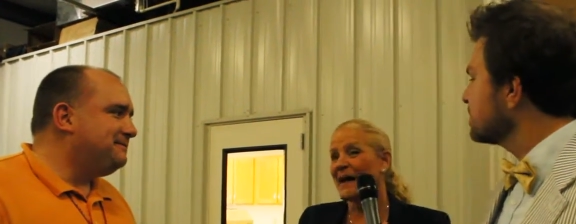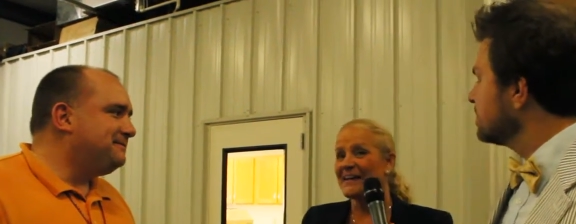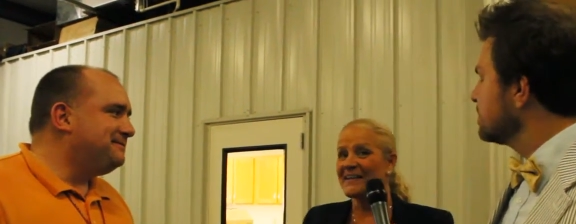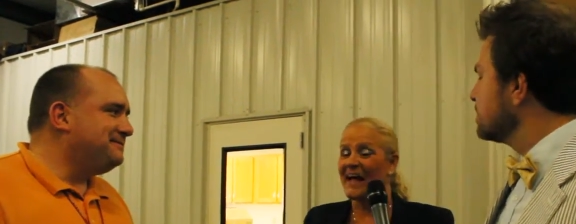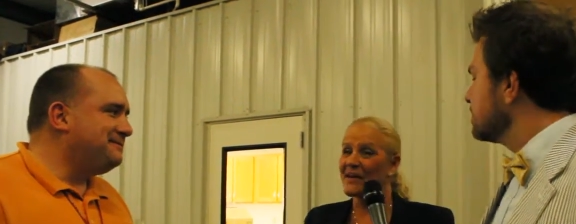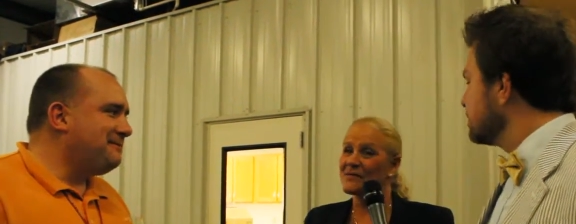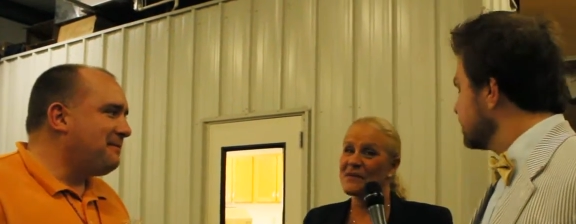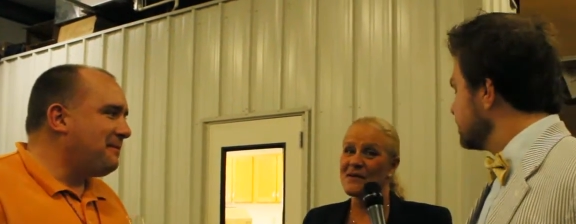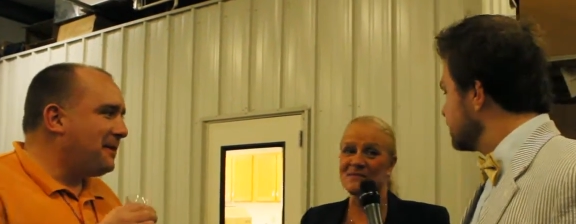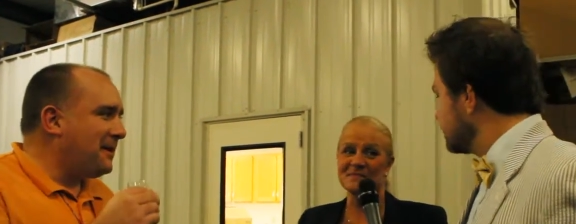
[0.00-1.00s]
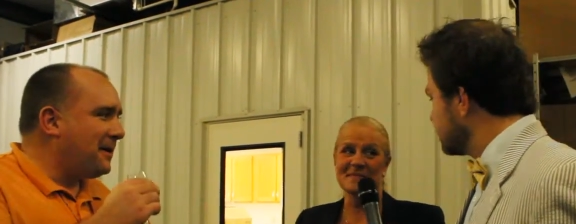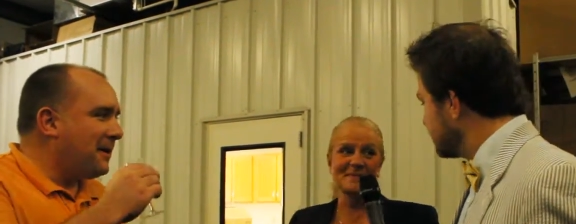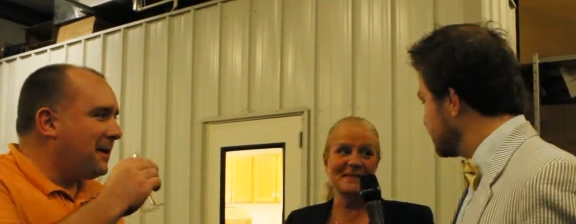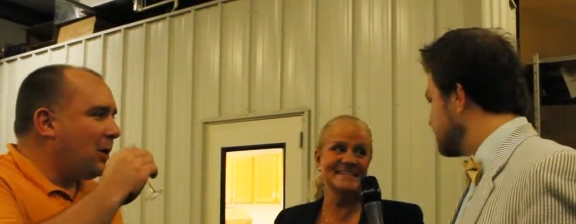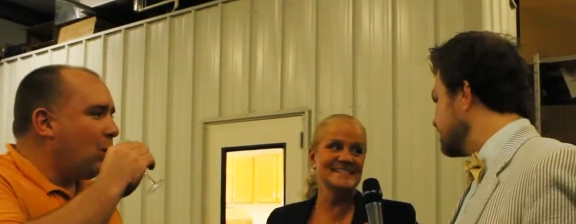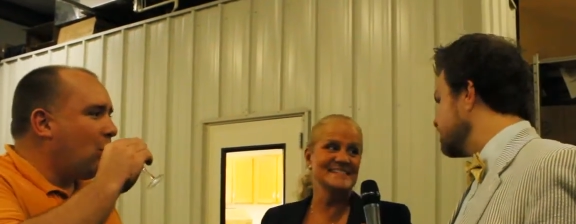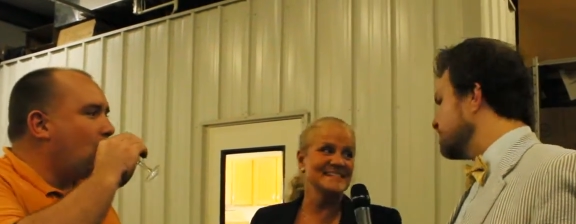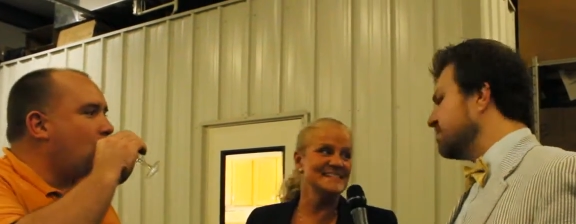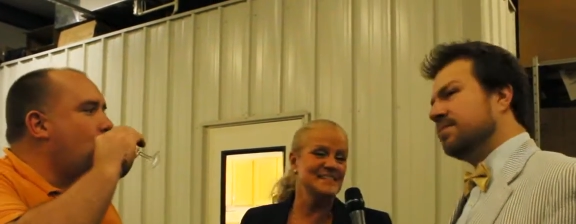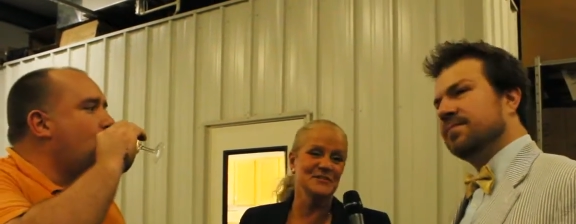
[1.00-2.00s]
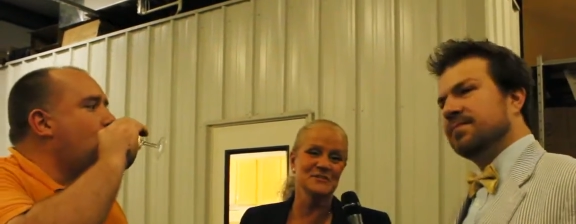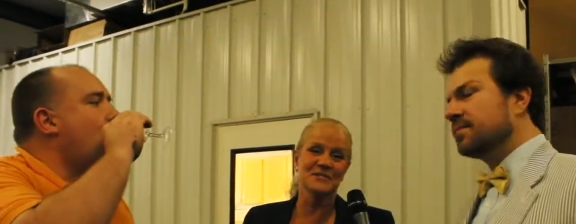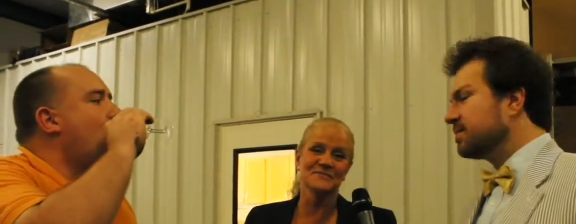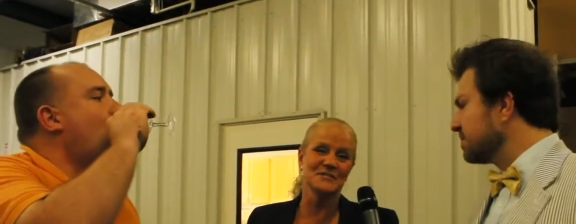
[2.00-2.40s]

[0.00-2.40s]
Speaker 1: don't, I don't know. I mean, it's exclusive to